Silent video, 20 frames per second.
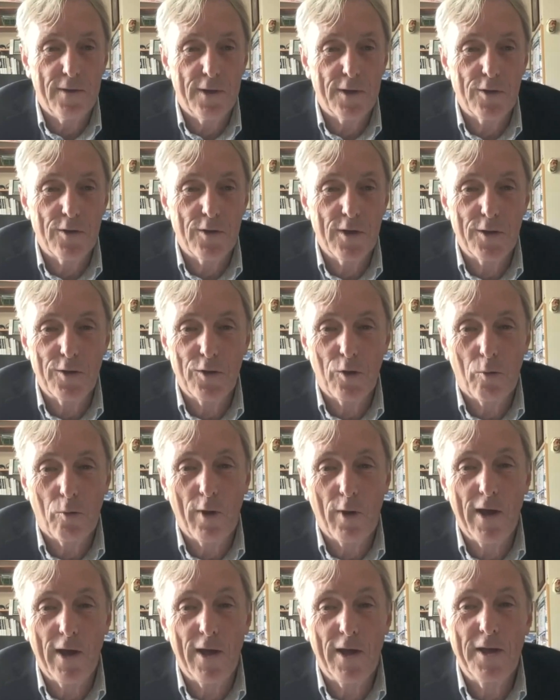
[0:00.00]
That's the
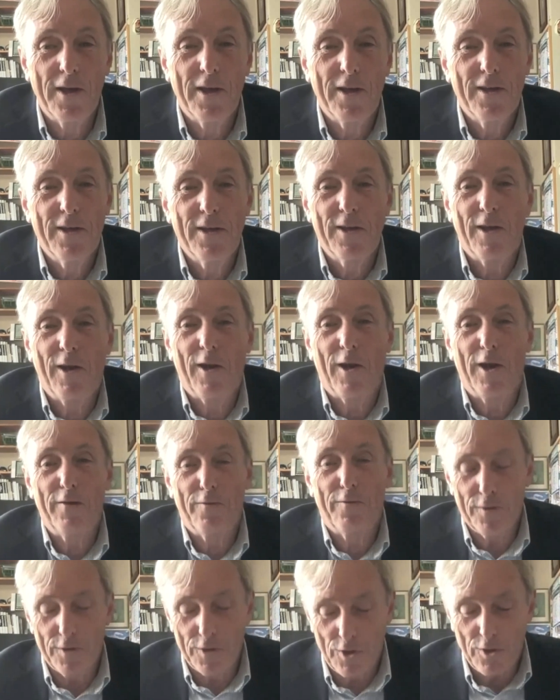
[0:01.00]
way
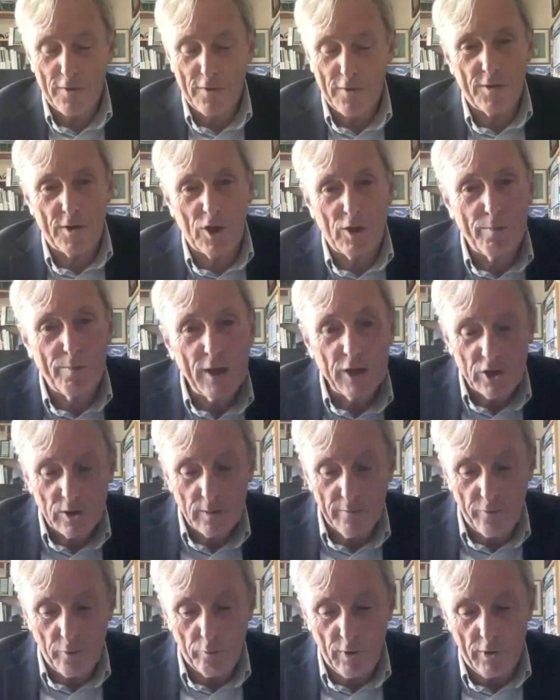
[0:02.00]
life is. So there's a
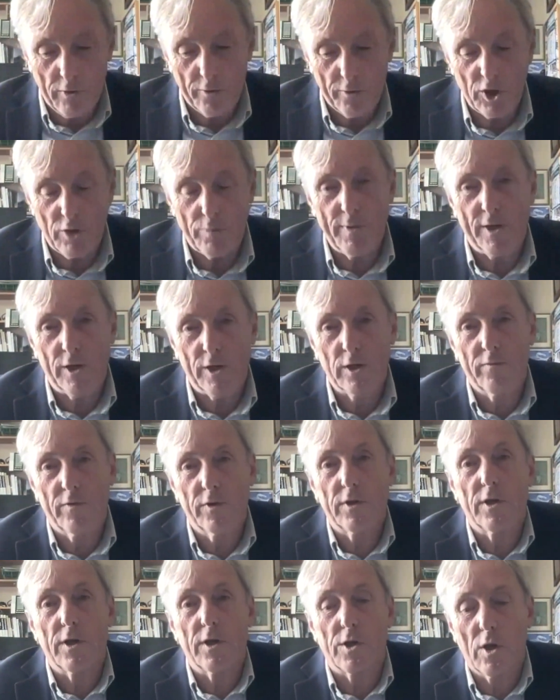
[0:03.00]
spectrum for
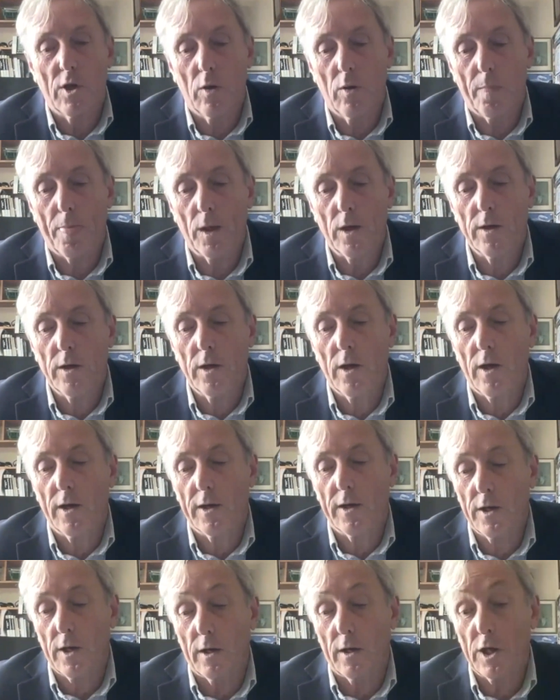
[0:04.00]
retrospectivity. So I
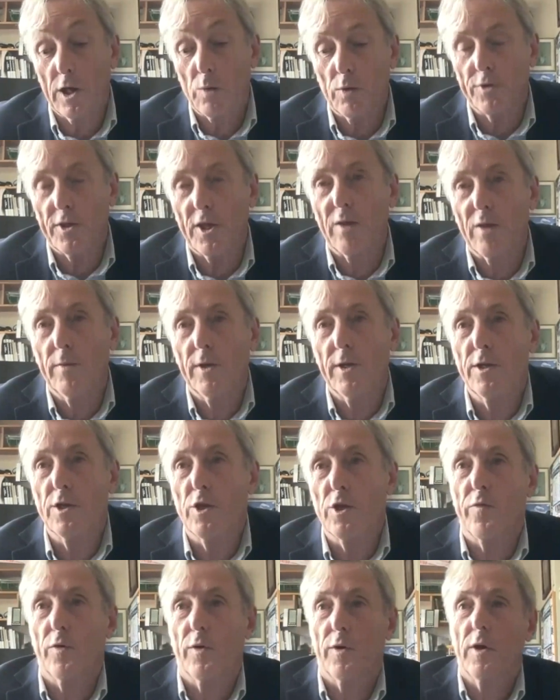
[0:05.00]
guess what that
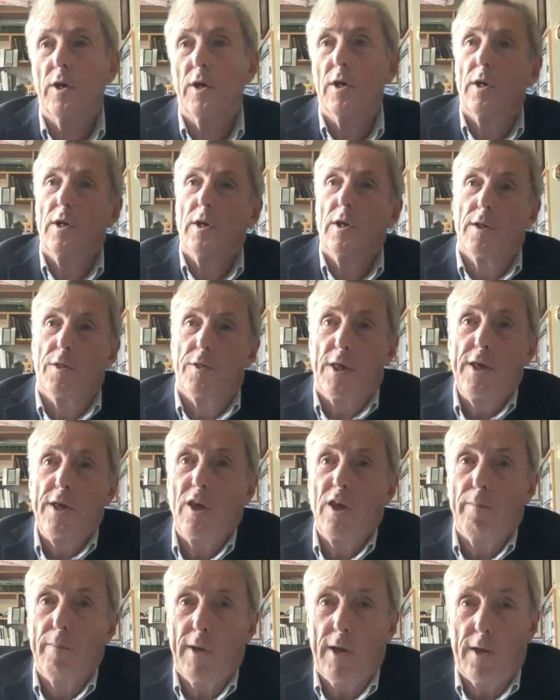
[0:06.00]
means for
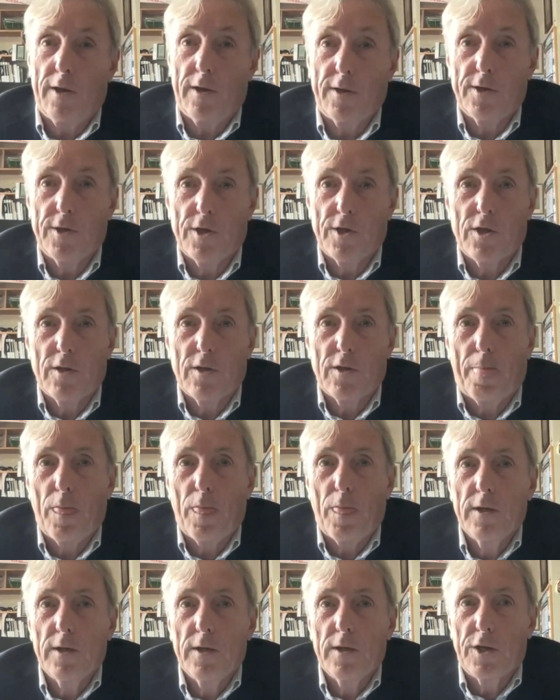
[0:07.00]
thinking about it is
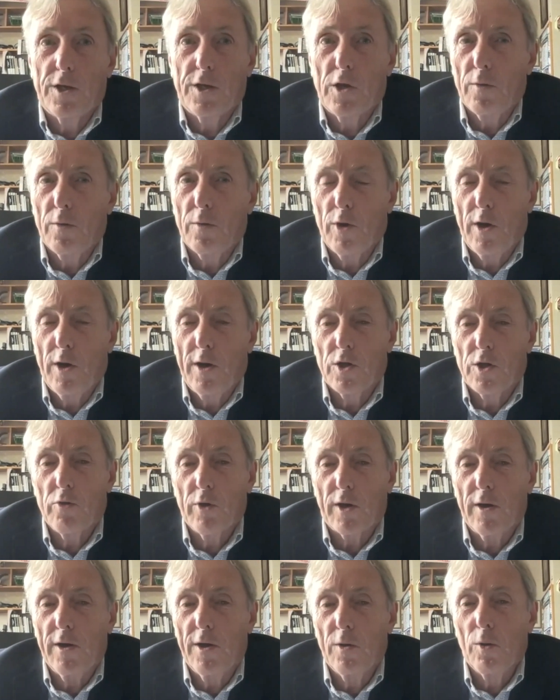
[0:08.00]
it's not really a
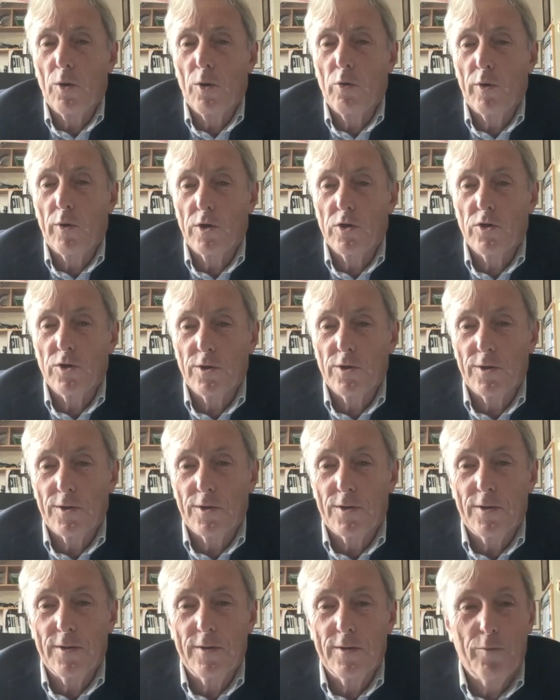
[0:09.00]
strict legal
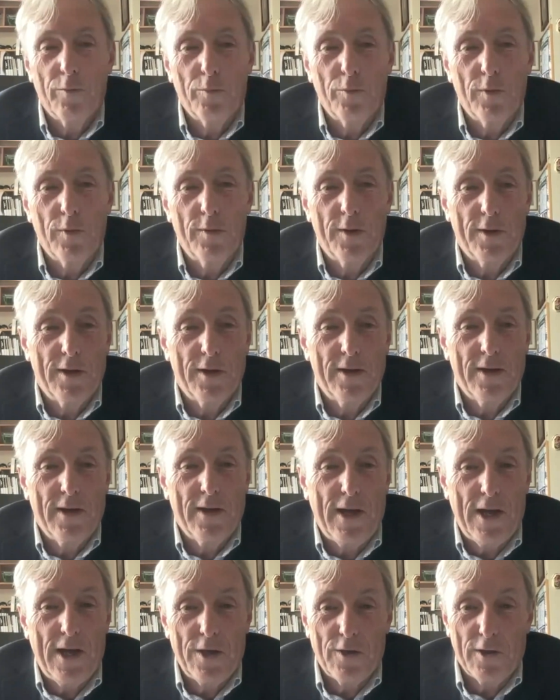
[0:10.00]
question that
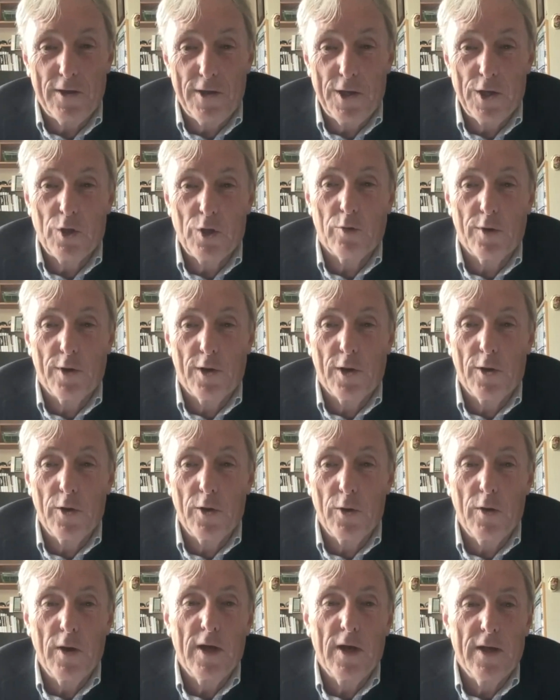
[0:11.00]
has a yes or a
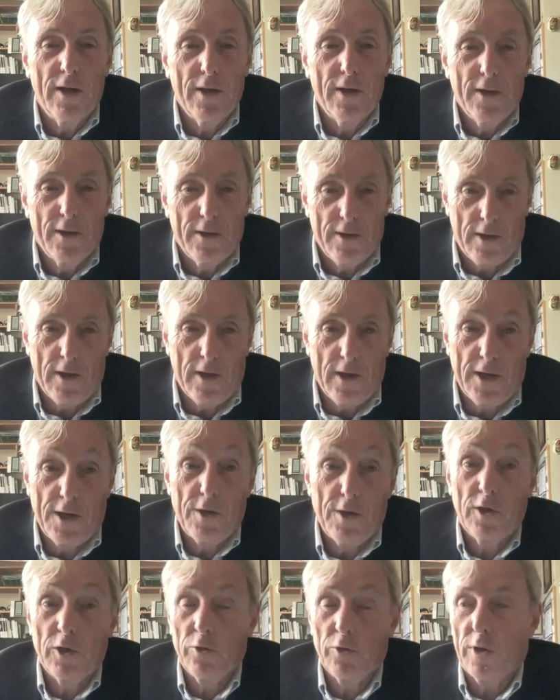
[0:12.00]
no
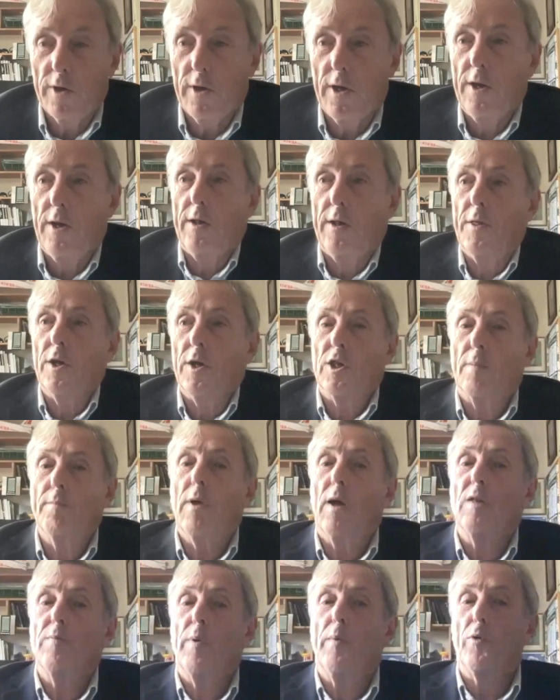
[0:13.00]
answer to it. And I think
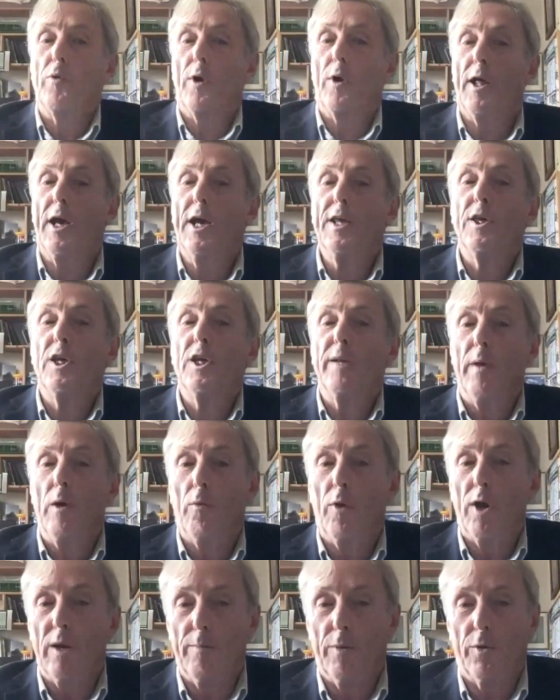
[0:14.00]
sometimes people would like there to
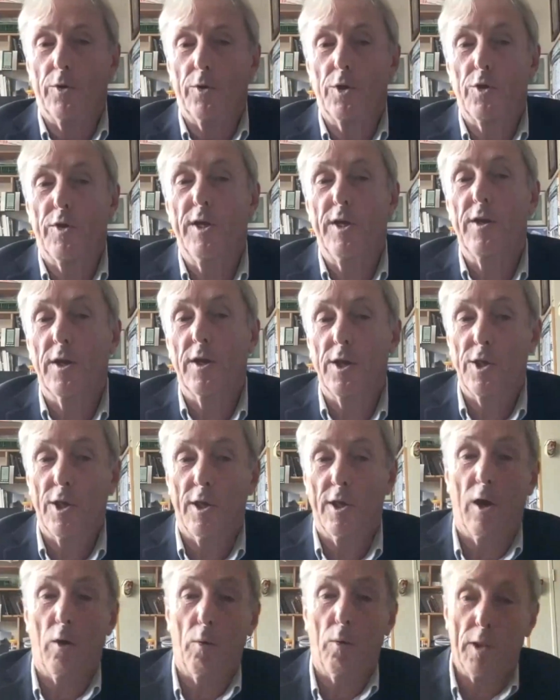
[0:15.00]
be one, because then you can
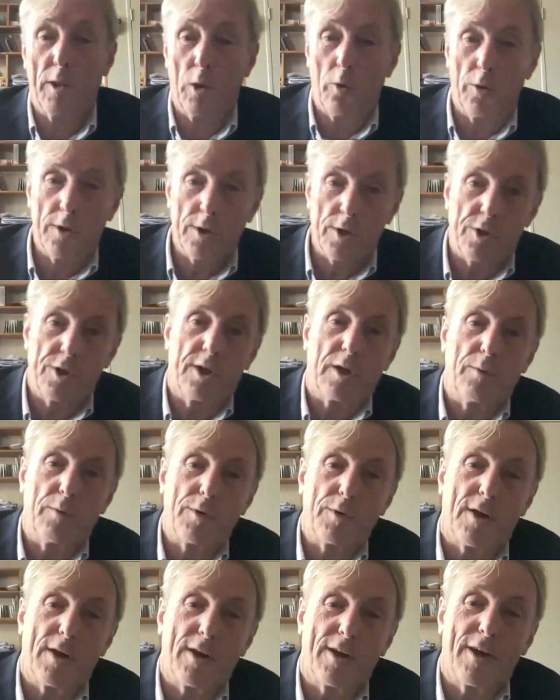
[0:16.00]
say, oh, well, the lawyers said it
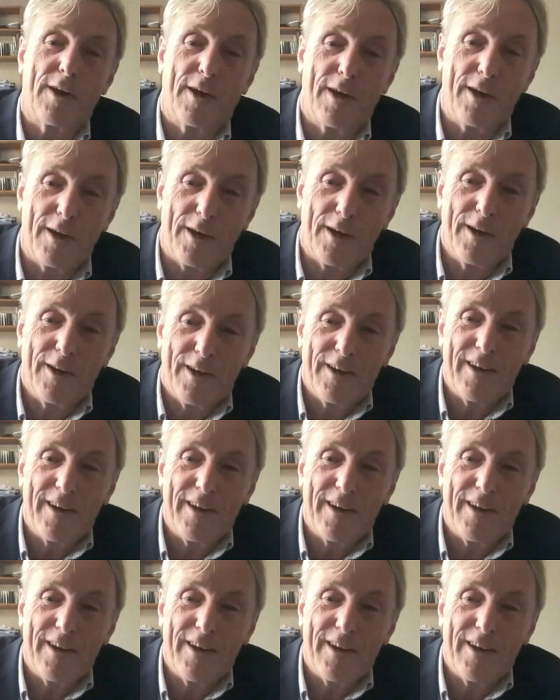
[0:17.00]
was okay.